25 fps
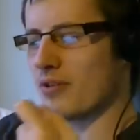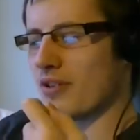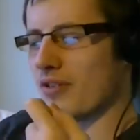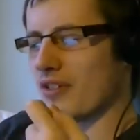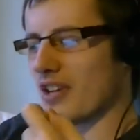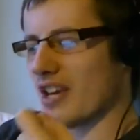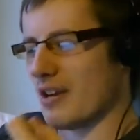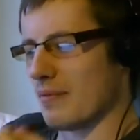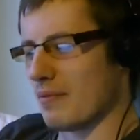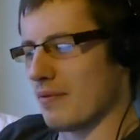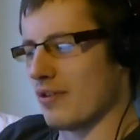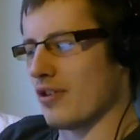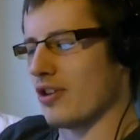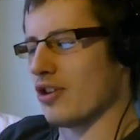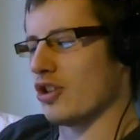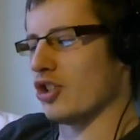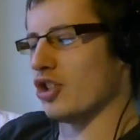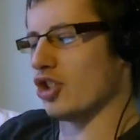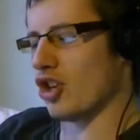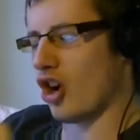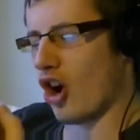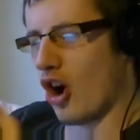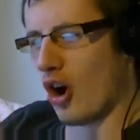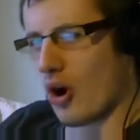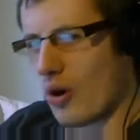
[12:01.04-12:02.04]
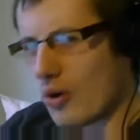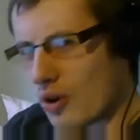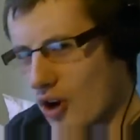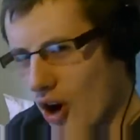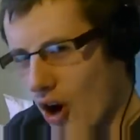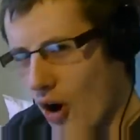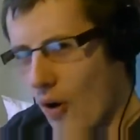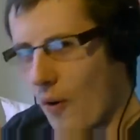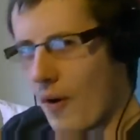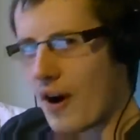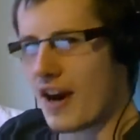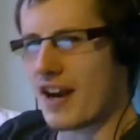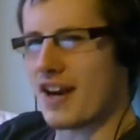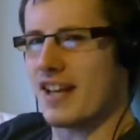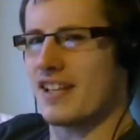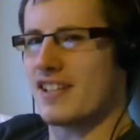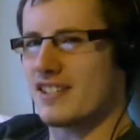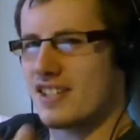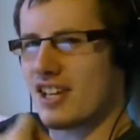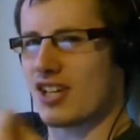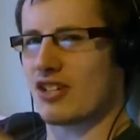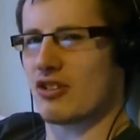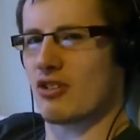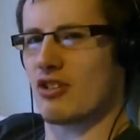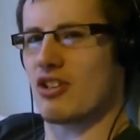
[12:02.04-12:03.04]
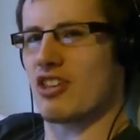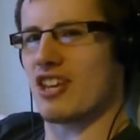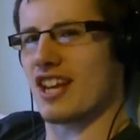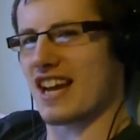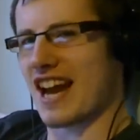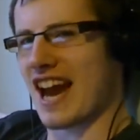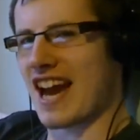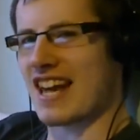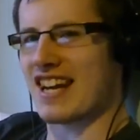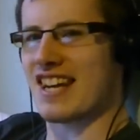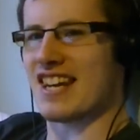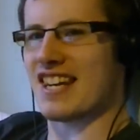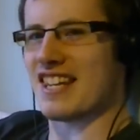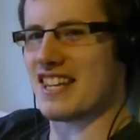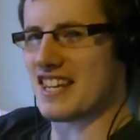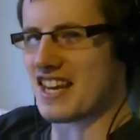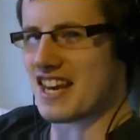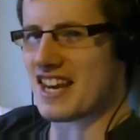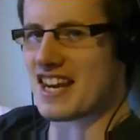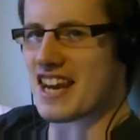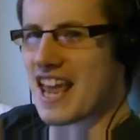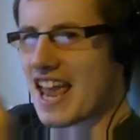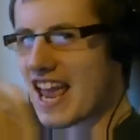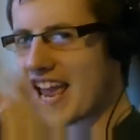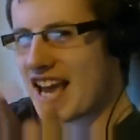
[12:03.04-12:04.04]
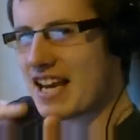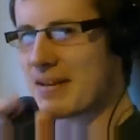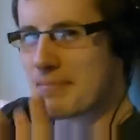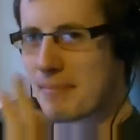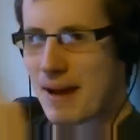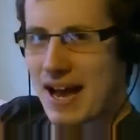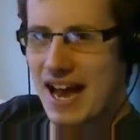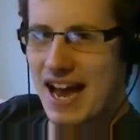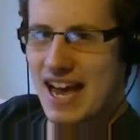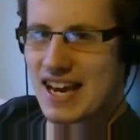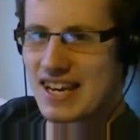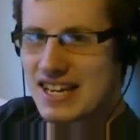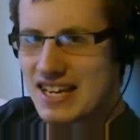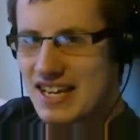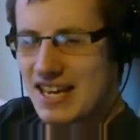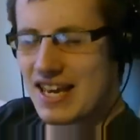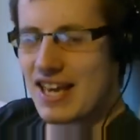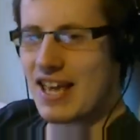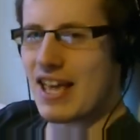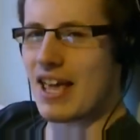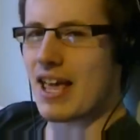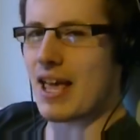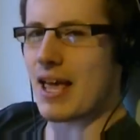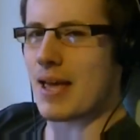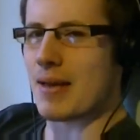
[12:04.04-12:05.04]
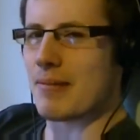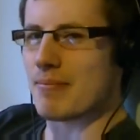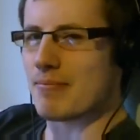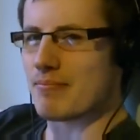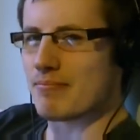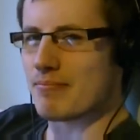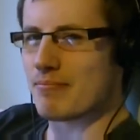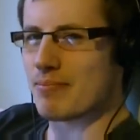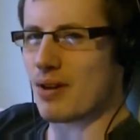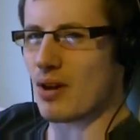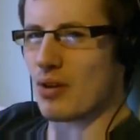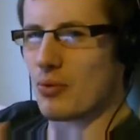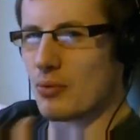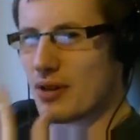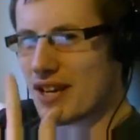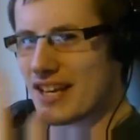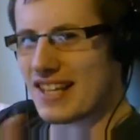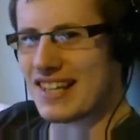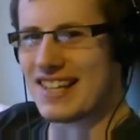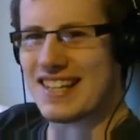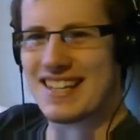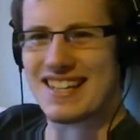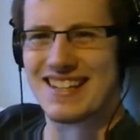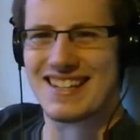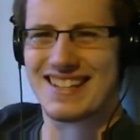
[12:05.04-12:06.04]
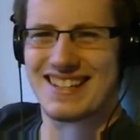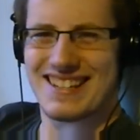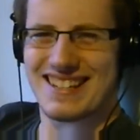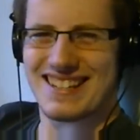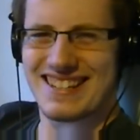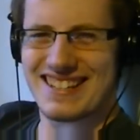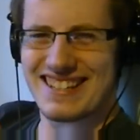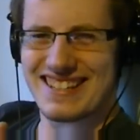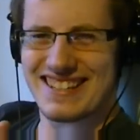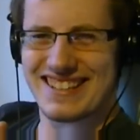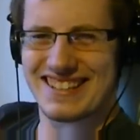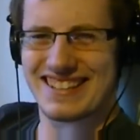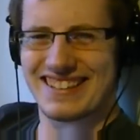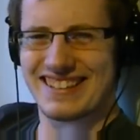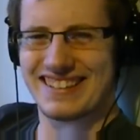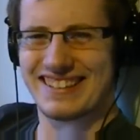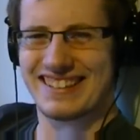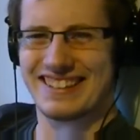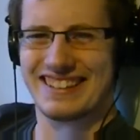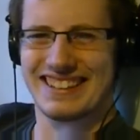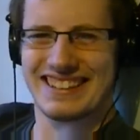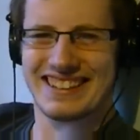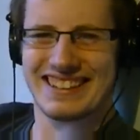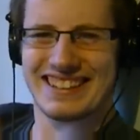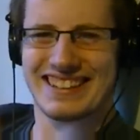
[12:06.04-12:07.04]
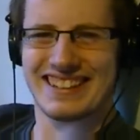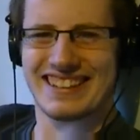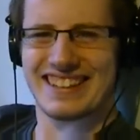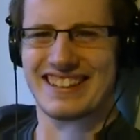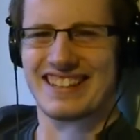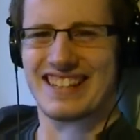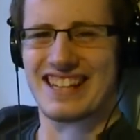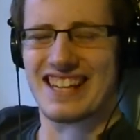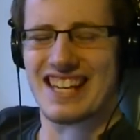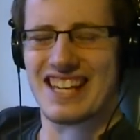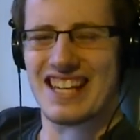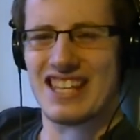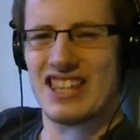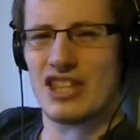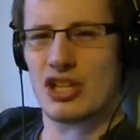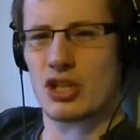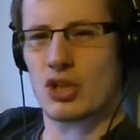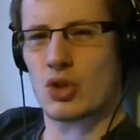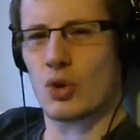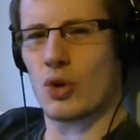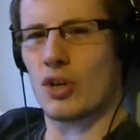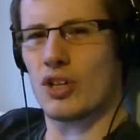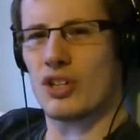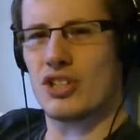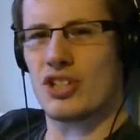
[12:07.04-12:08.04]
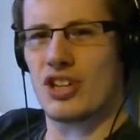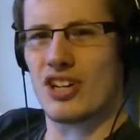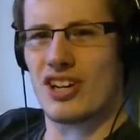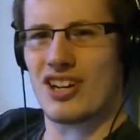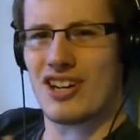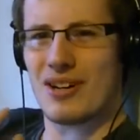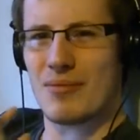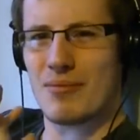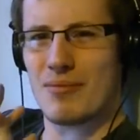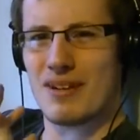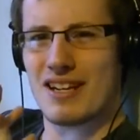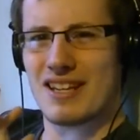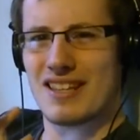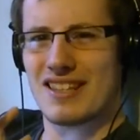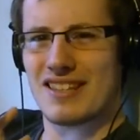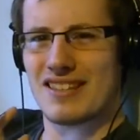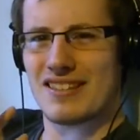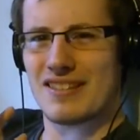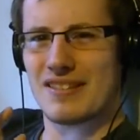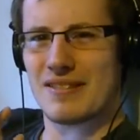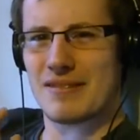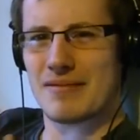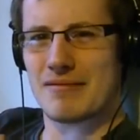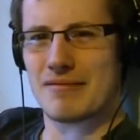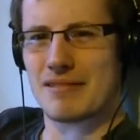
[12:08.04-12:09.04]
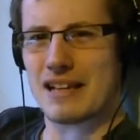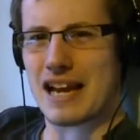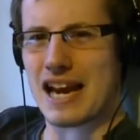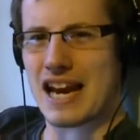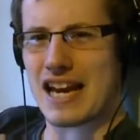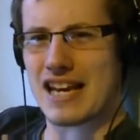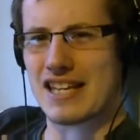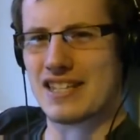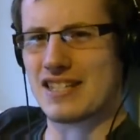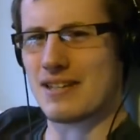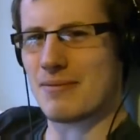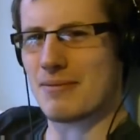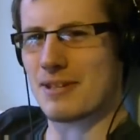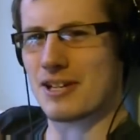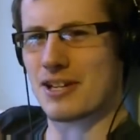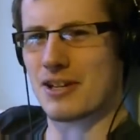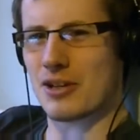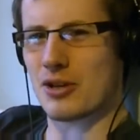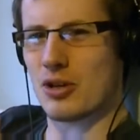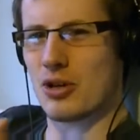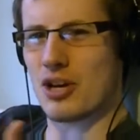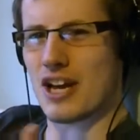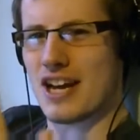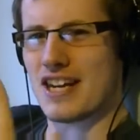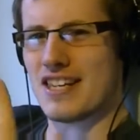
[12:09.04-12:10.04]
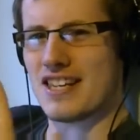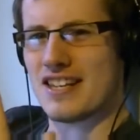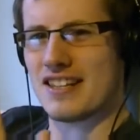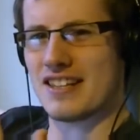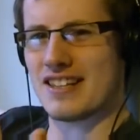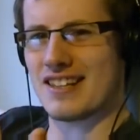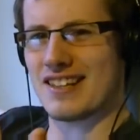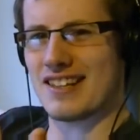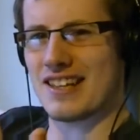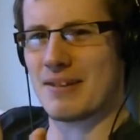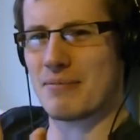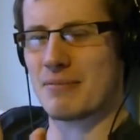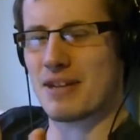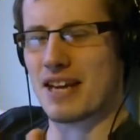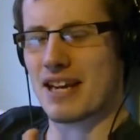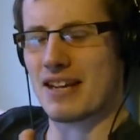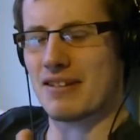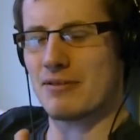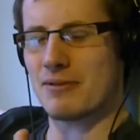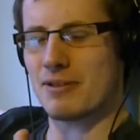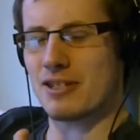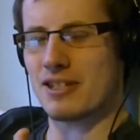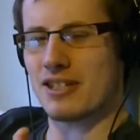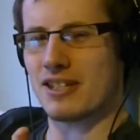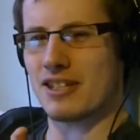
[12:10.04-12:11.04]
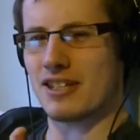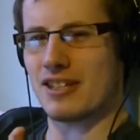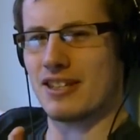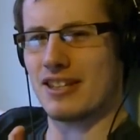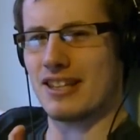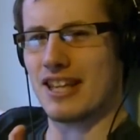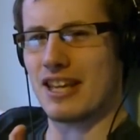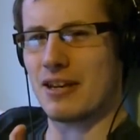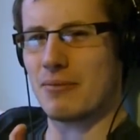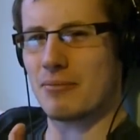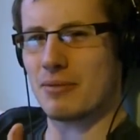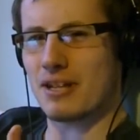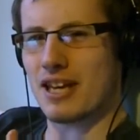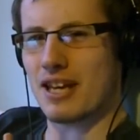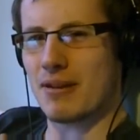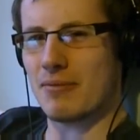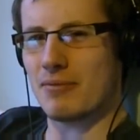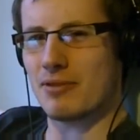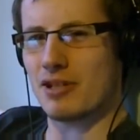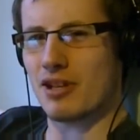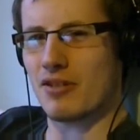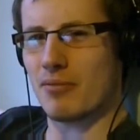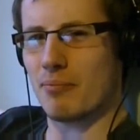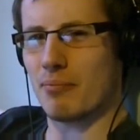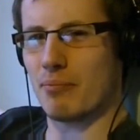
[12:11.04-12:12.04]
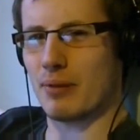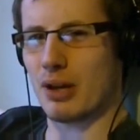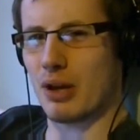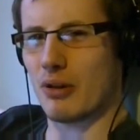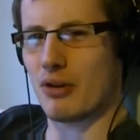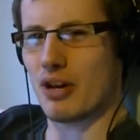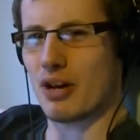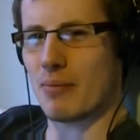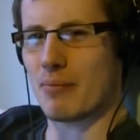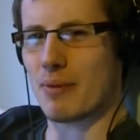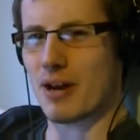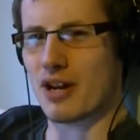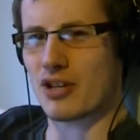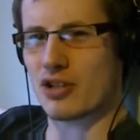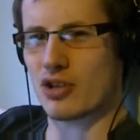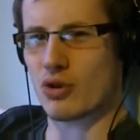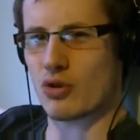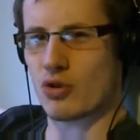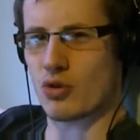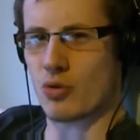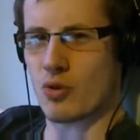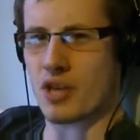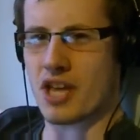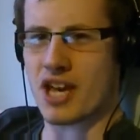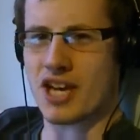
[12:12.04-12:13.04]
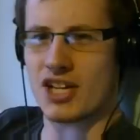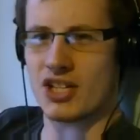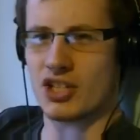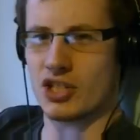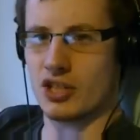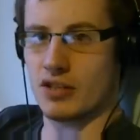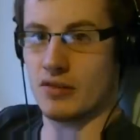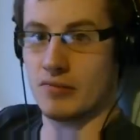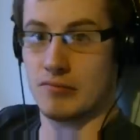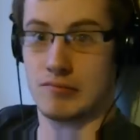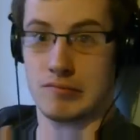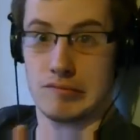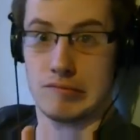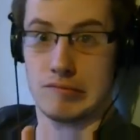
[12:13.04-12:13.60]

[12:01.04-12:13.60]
of keeping the show going, etc., you kind of need Eggman. But really, in the short term, it kind of seems like a good idea to let him get himself blown up by his own creation.